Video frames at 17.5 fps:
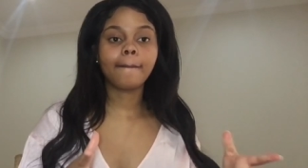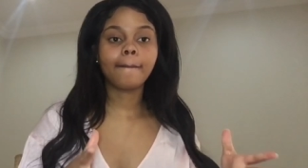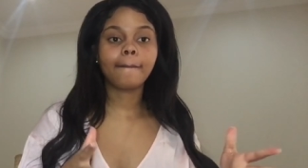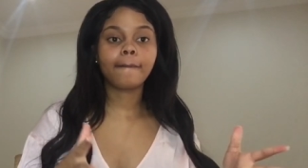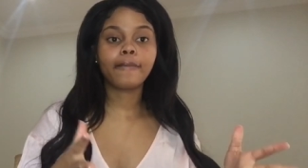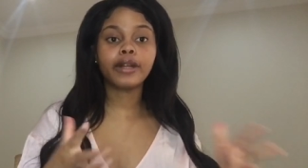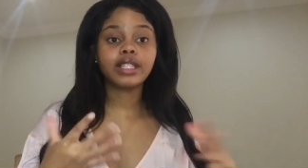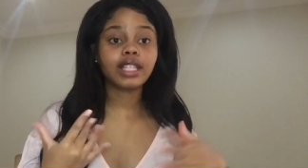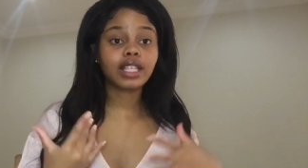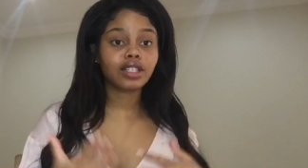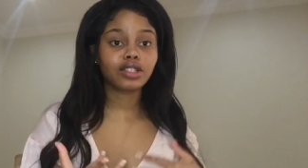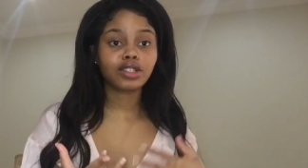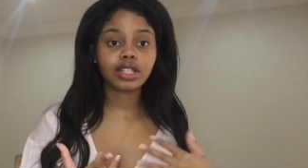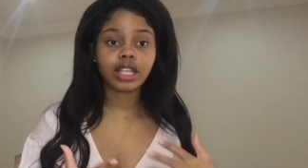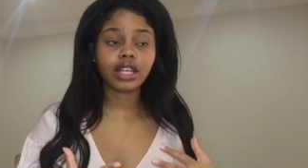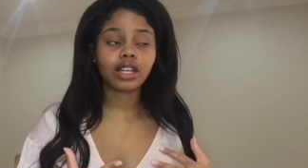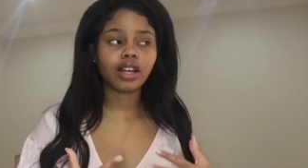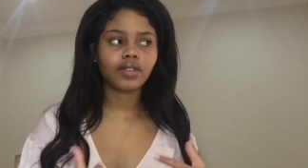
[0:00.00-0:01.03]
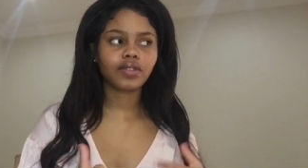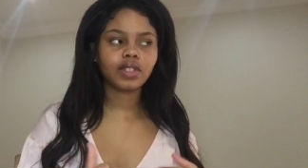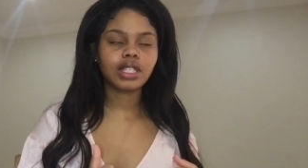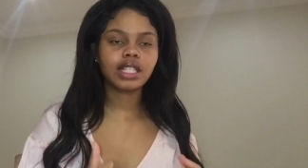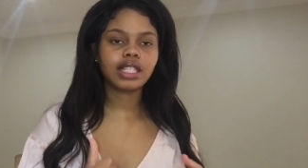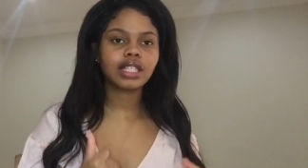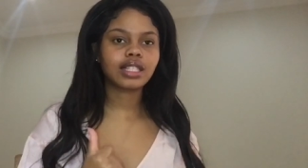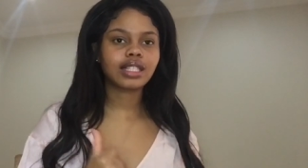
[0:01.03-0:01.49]
protects your skin
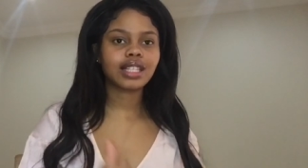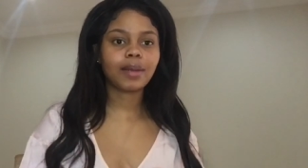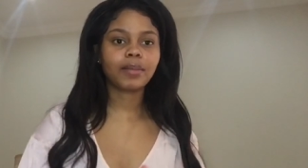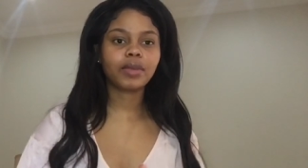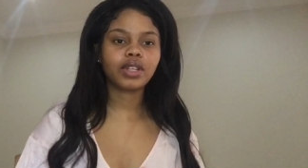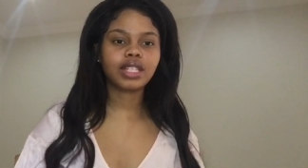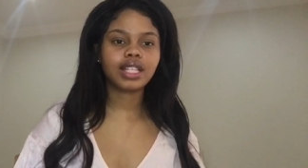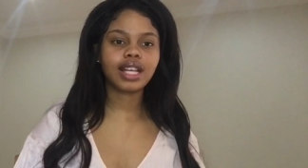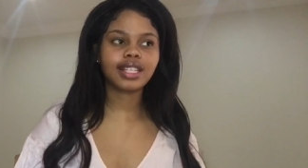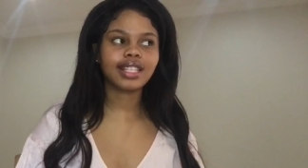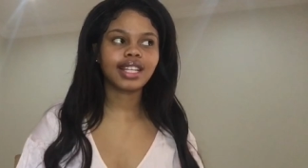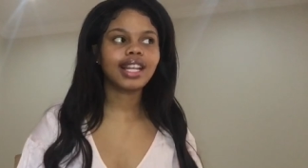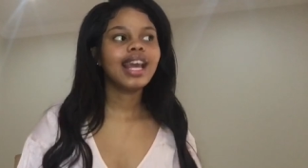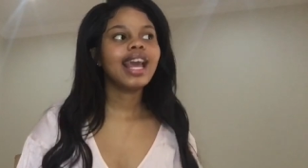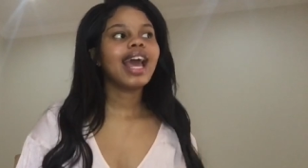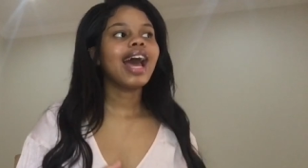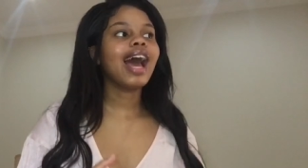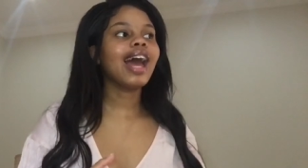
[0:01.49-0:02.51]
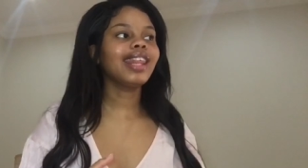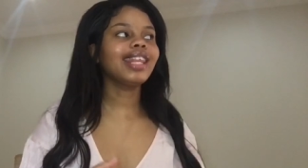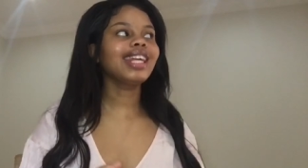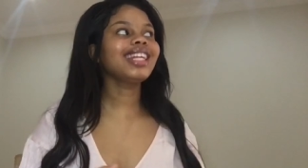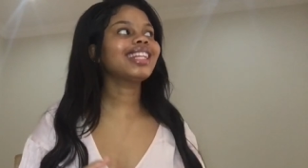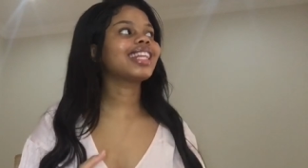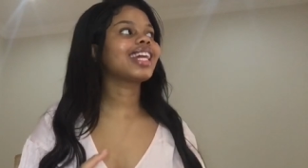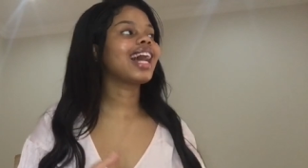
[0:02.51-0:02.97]
obviously it's sun protection I
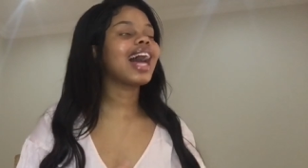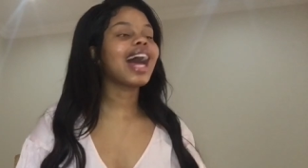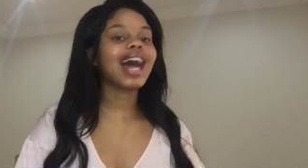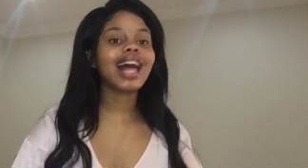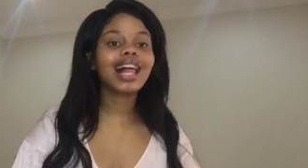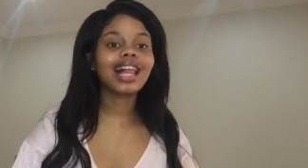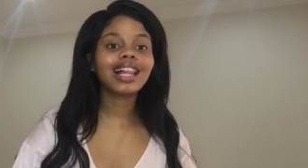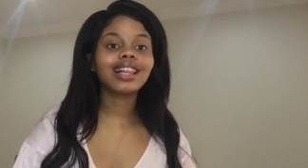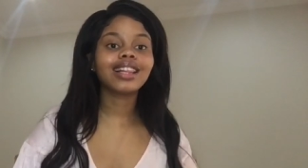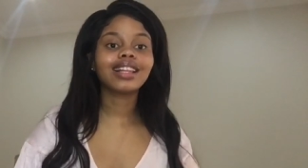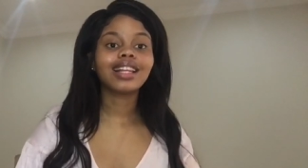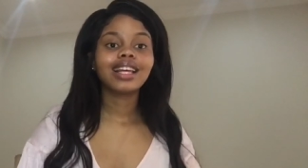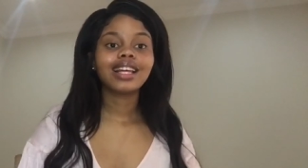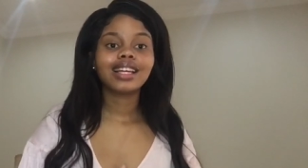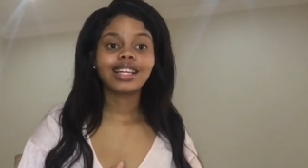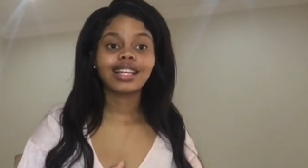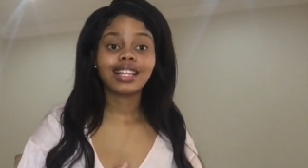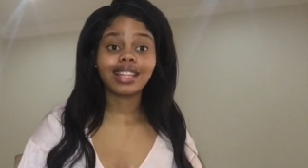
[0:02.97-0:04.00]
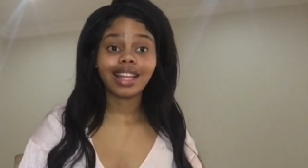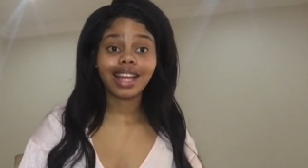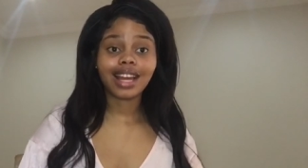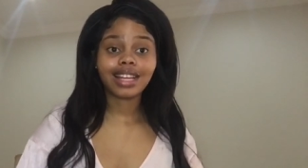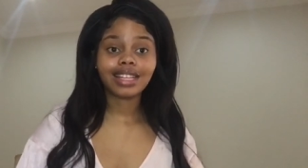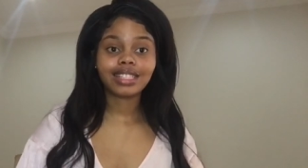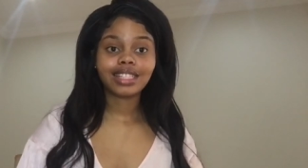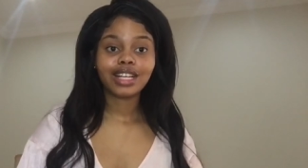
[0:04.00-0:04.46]
think the L
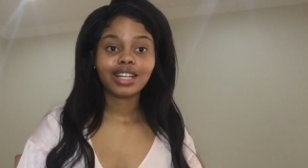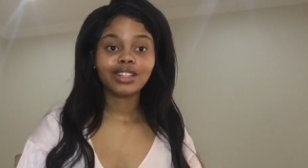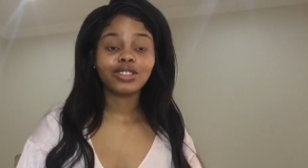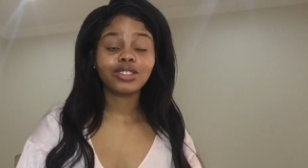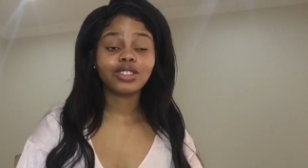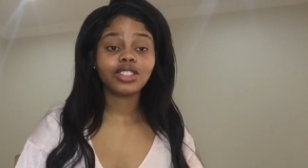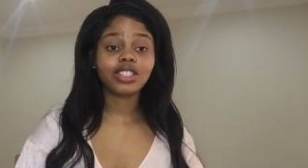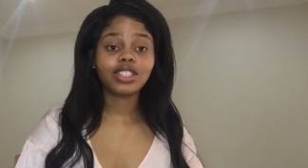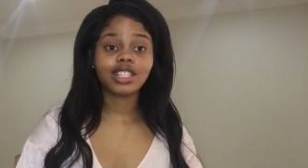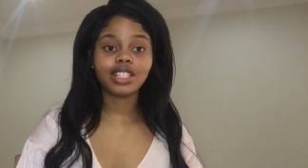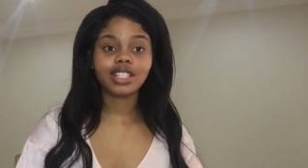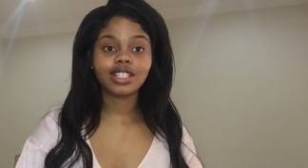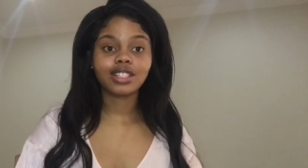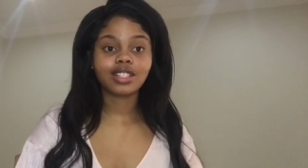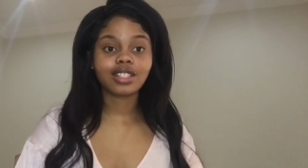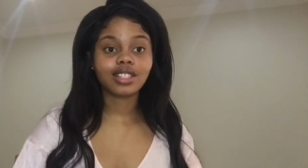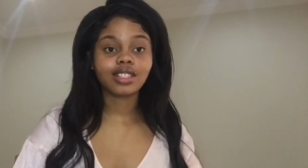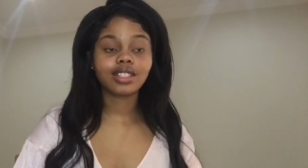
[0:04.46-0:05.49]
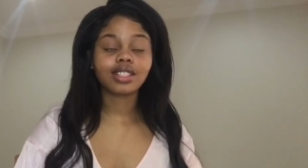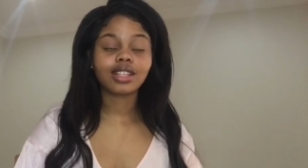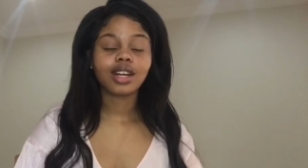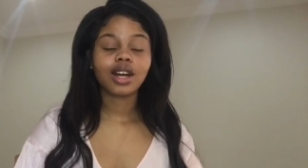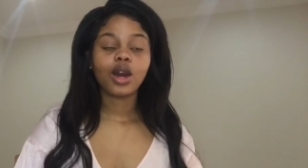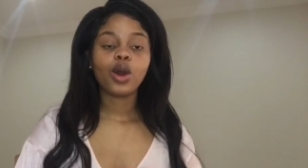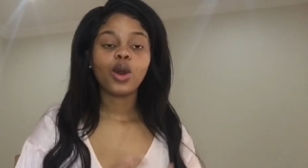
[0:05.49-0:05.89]
that Neutrogena took